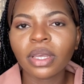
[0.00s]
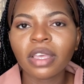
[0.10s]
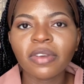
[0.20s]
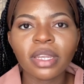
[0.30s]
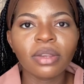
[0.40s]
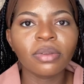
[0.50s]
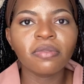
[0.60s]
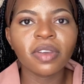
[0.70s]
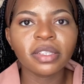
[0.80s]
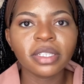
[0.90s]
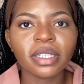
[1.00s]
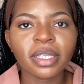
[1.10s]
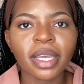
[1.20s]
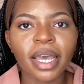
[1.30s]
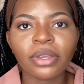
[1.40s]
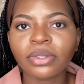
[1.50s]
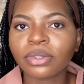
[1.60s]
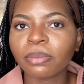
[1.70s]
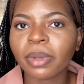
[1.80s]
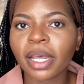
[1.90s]
Even in university, I used
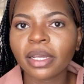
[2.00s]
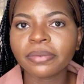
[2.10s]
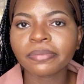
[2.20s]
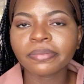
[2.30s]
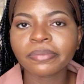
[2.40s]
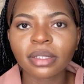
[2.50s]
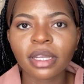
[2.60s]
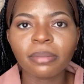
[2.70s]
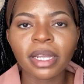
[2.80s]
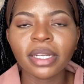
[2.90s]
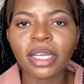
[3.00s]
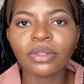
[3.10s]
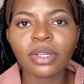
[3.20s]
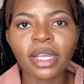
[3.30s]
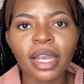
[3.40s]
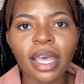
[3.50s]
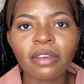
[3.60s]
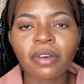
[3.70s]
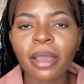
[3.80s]
to plan in my day-to-day life.